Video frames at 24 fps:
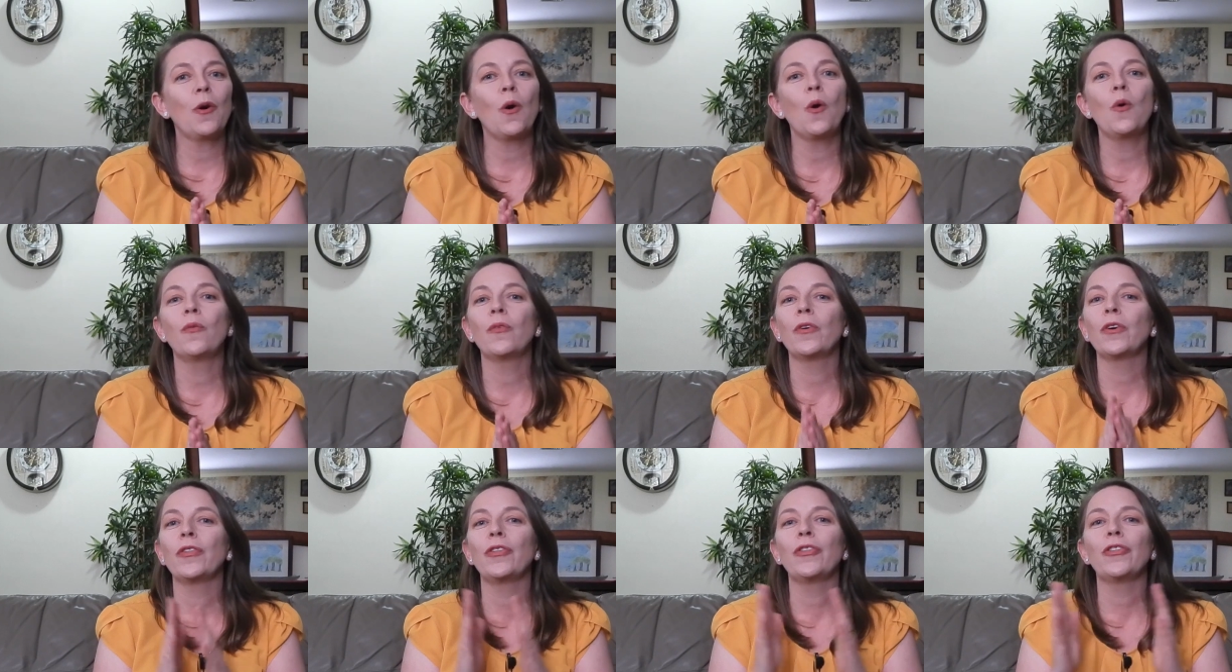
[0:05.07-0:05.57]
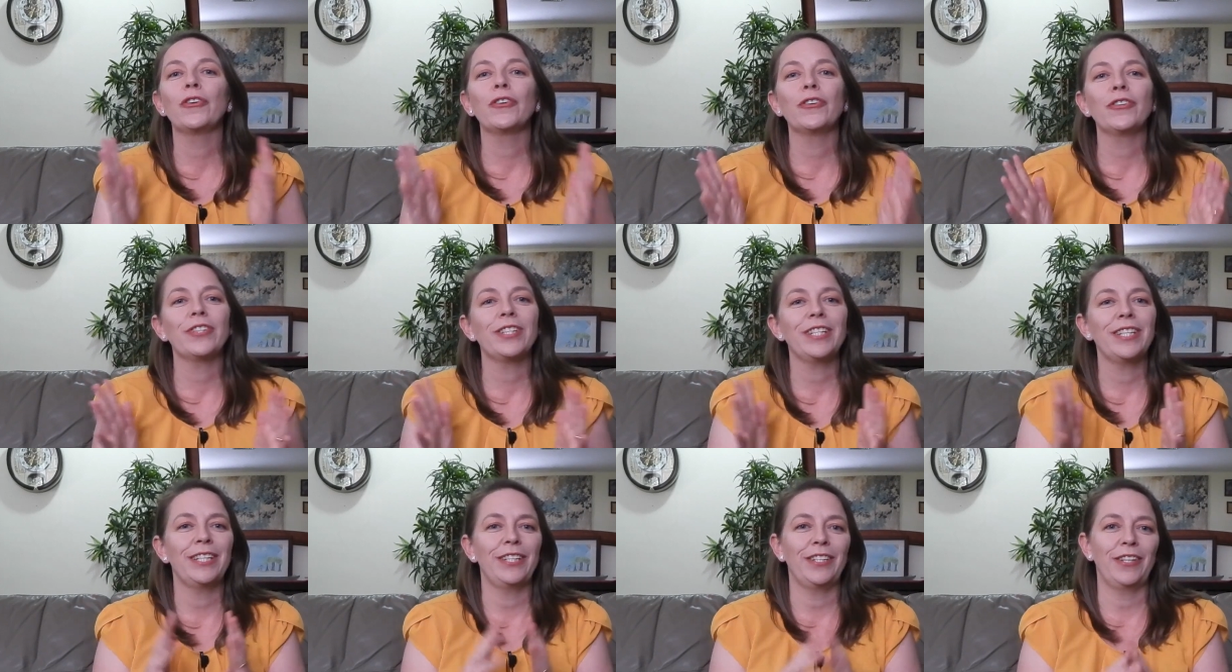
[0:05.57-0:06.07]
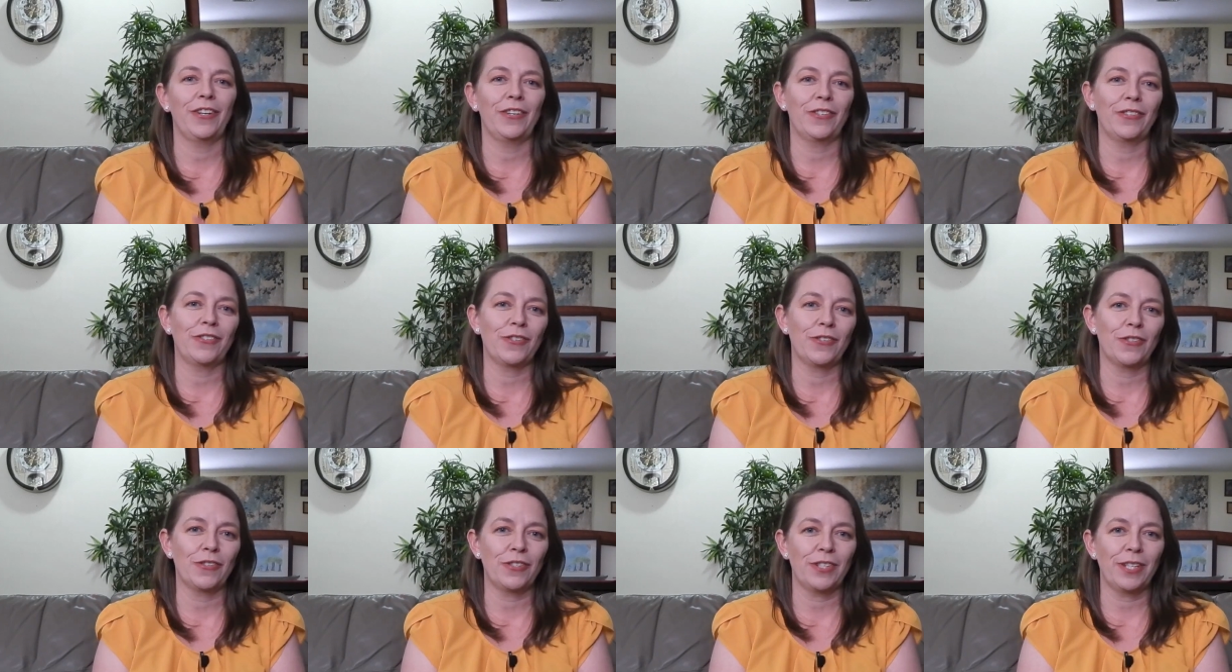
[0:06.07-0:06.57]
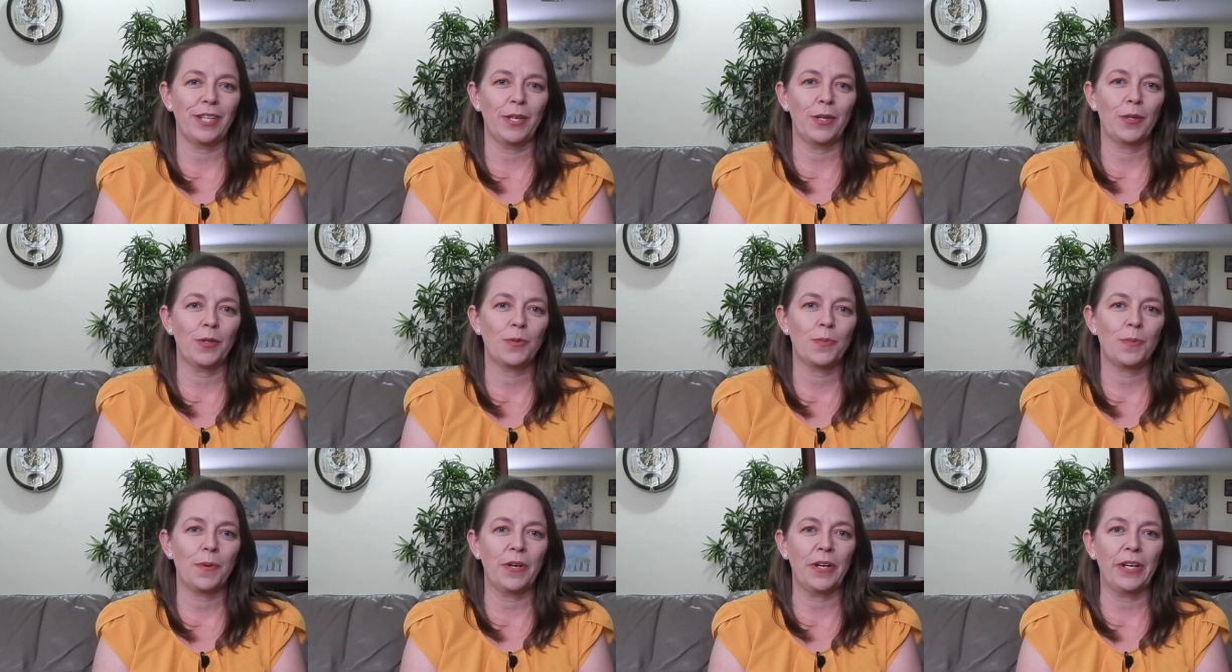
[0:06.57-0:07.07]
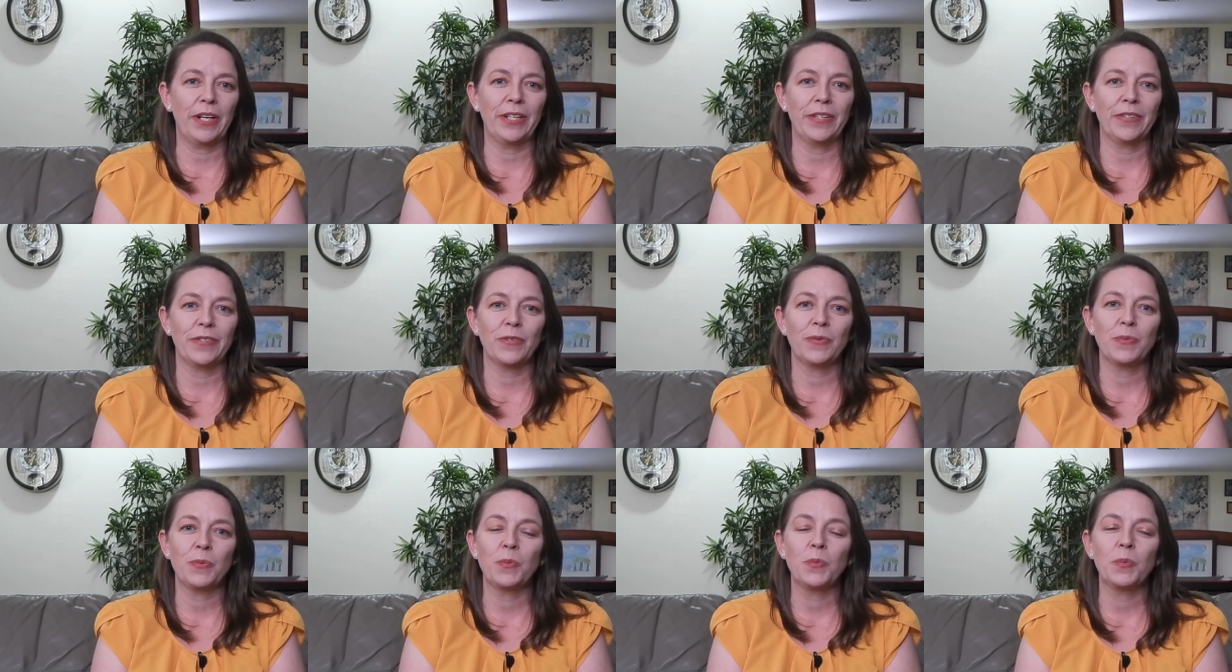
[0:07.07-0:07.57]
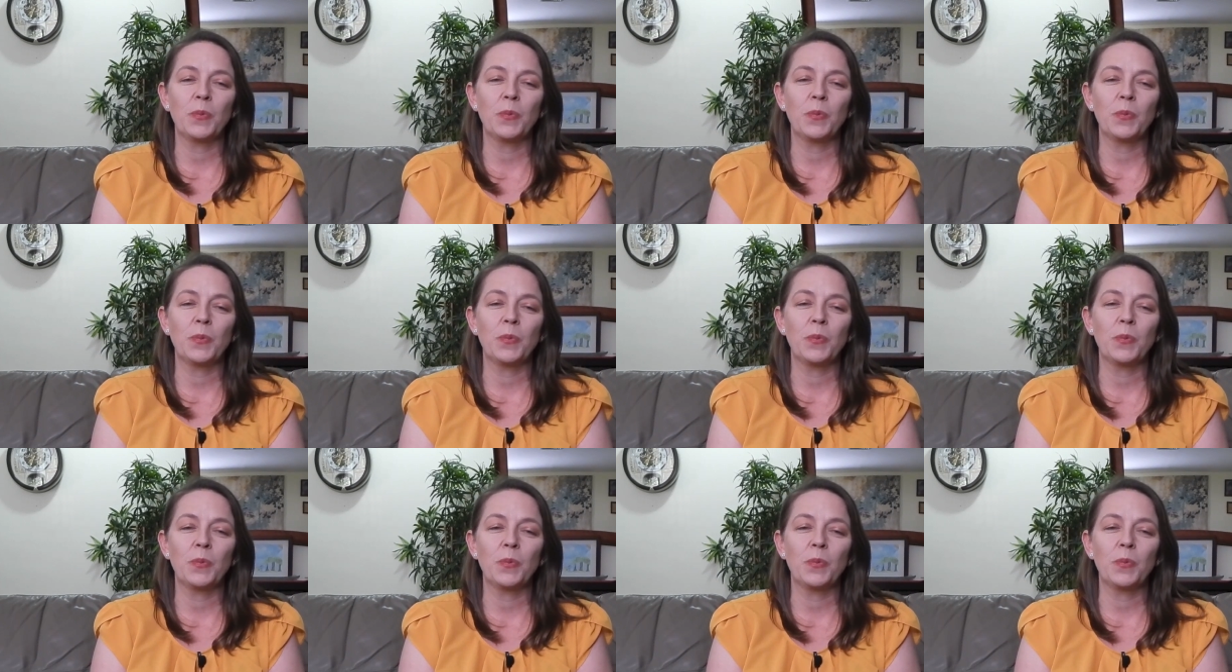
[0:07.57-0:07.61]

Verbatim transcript: over 13 years nursing experience,